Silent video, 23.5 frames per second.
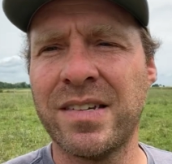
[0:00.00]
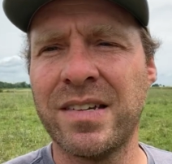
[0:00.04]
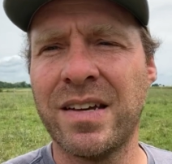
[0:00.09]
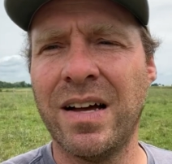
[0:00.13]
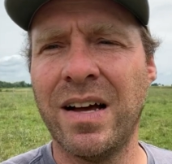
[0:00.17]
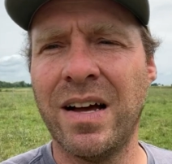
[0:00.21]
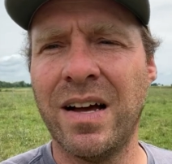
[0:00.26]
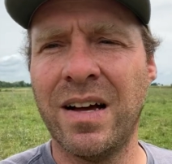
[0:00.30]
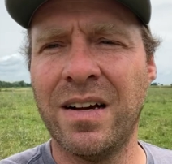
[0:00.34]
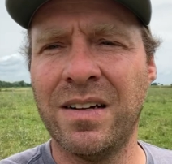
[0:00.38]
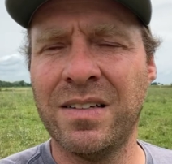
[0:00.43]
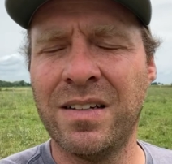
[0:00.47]

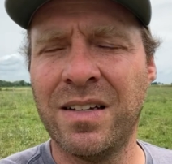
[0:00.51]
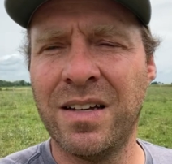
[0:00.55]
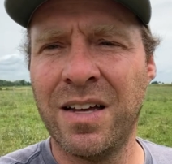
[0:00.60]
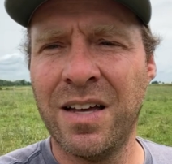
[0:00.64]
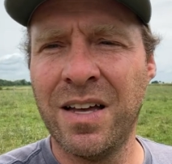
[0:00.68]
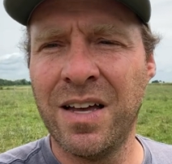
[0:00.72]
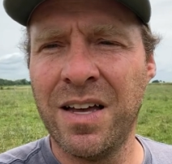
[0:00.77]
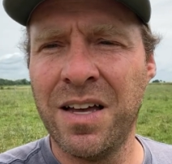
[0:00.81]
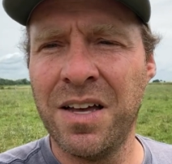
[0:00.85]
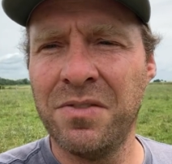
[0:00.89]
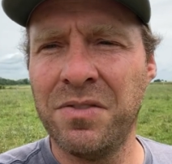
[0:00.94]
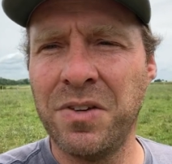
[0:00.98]
Uh,
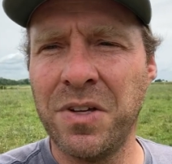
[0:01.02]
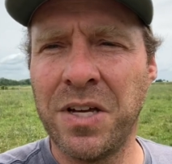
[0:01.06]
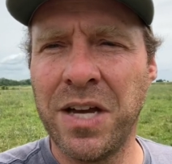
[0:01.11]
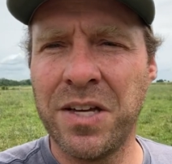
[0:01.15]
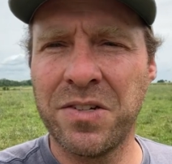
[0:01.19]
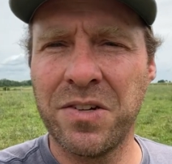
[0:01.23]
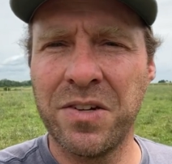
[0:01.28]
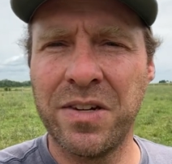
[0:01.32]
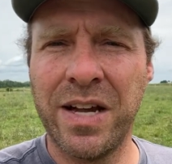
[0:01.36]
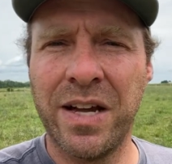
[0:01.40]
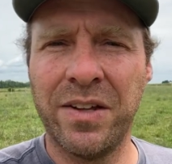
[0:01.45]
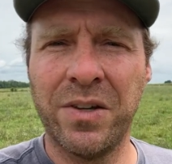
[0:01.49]
if you
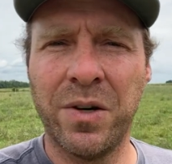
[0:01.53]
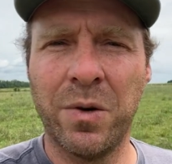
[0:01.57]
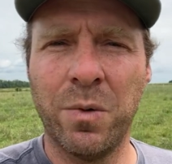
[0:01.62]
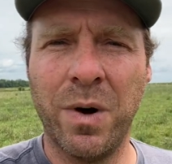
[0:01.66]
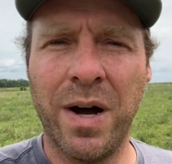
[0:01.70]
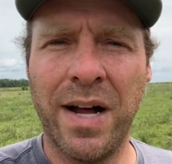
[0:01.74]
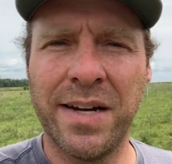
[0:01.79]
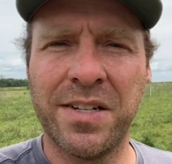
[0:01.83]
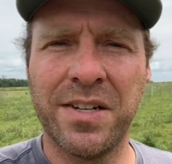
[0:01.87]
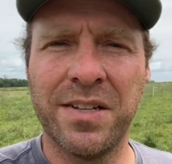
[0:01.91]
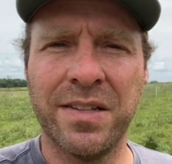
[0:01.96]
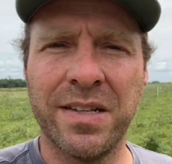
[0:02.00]
guys are down there
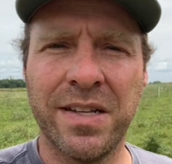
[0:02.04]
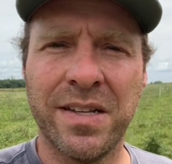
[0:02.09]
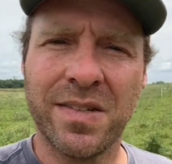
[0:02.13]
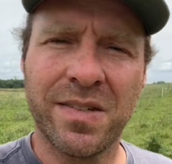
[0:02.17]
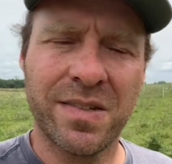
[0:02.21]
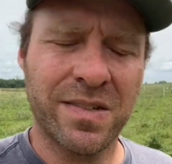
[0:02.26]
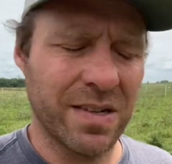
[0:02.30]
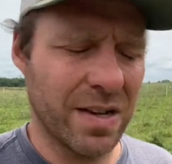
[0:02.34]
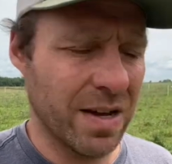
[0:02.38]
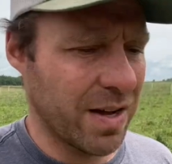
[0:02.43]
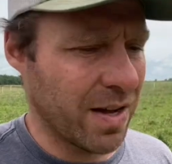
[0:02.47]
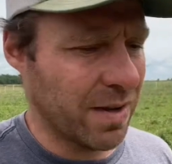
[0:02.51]
watching
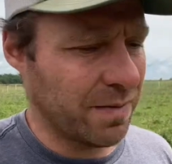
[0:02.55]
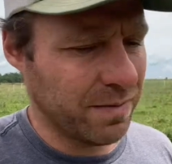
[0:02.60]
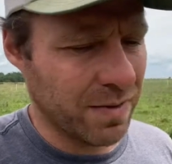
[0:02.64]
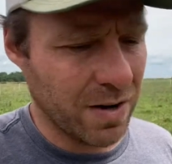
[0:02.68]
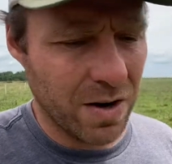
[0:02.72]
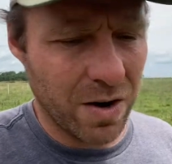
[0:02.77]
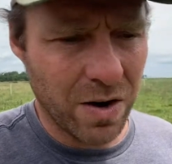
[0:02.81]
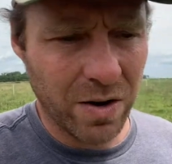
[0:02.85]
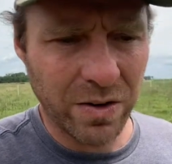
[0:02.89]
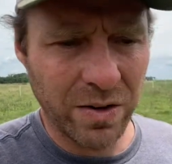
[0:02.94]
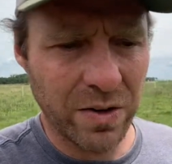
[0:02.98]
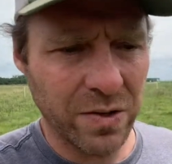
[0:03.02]
this, uh,
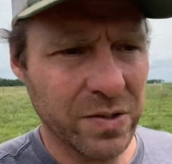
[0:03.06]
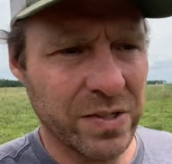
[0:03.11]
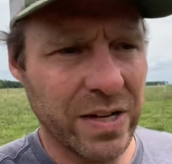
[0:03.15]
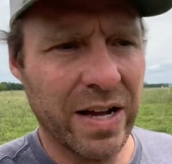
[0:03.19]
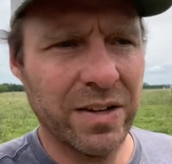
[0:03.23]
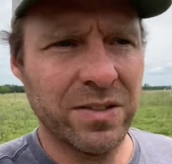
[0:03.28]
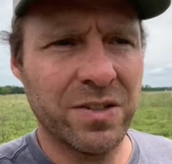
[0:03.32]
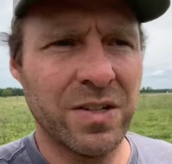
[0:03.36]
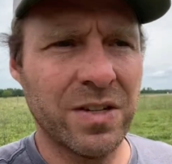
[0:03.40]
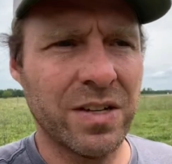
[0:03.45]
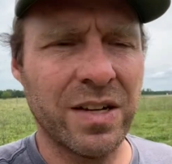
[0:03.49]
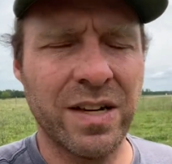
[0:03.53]
heart goes
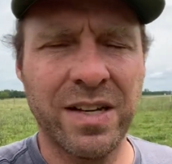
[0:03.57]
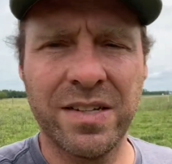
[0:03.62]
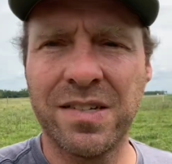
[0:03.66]
out to you.